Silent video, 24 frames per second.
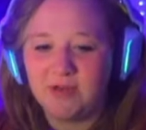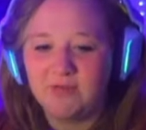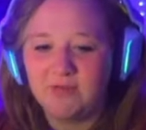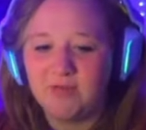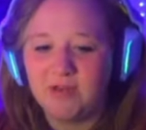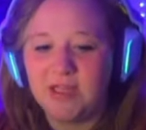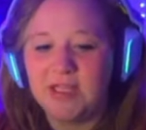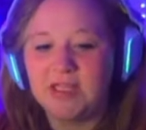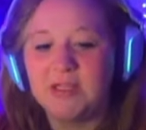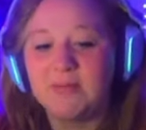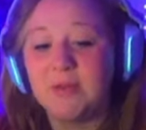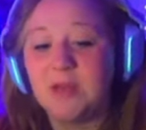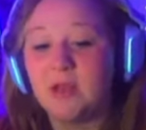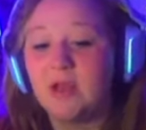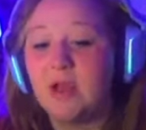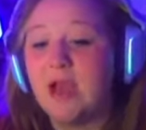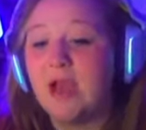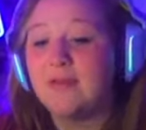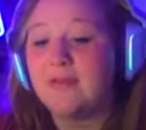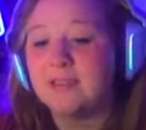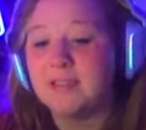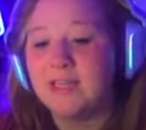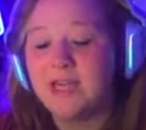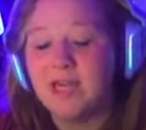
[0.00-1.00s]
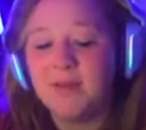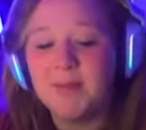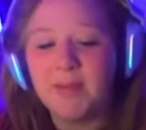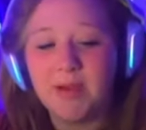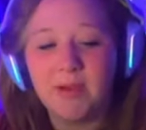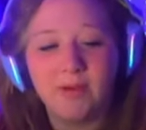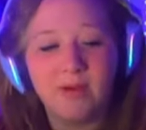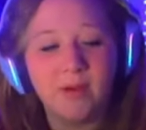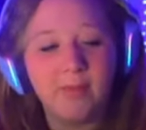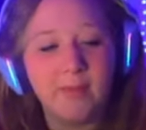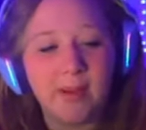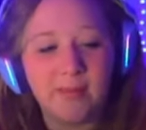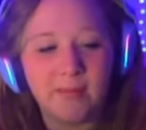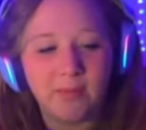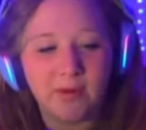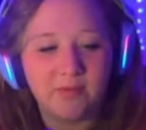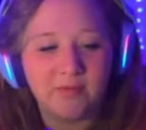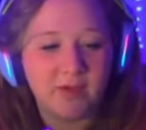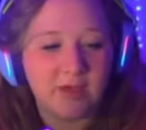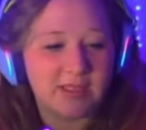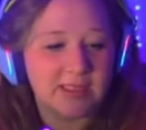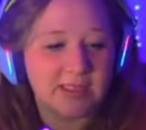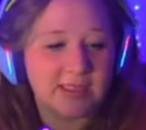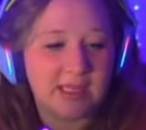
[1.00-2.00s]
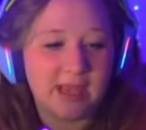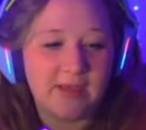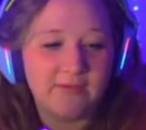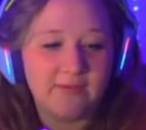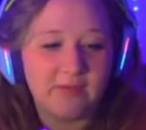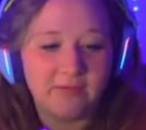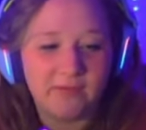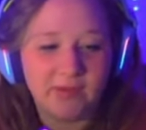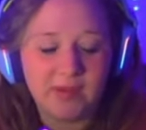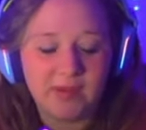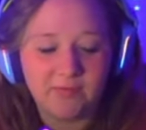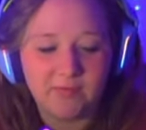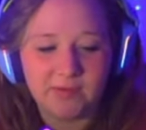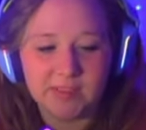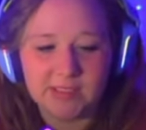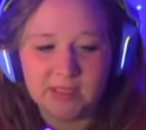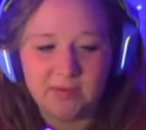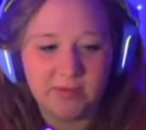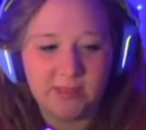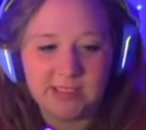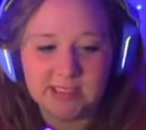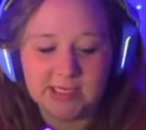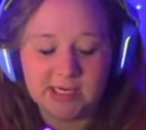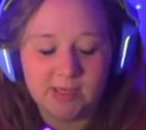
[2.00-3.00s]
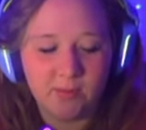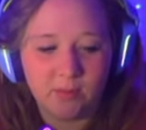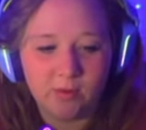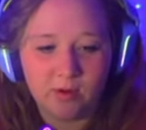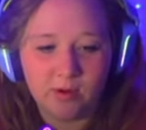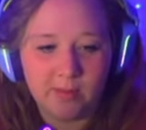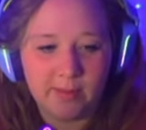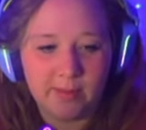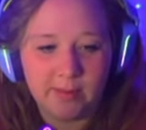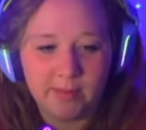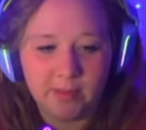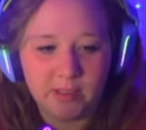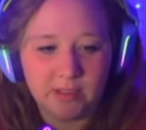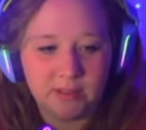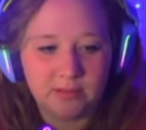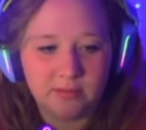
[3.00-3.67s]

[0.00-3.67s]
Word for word: for this, but you'll have to help me remember because I have a feeling for some reason I won't remember.